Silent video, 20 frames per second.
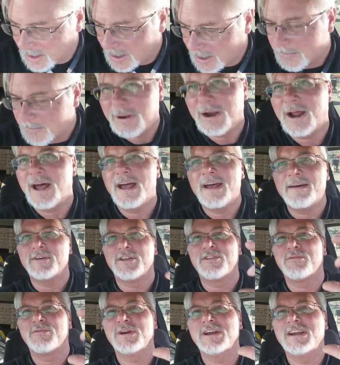But I have a
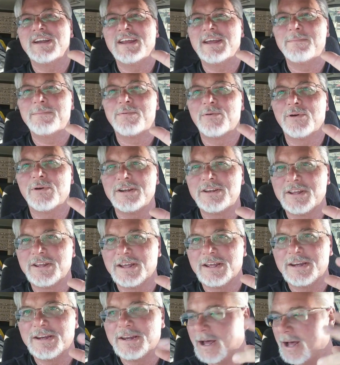3D
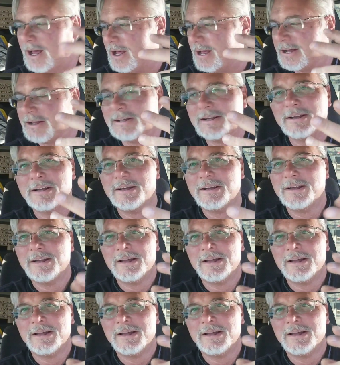printed, uh,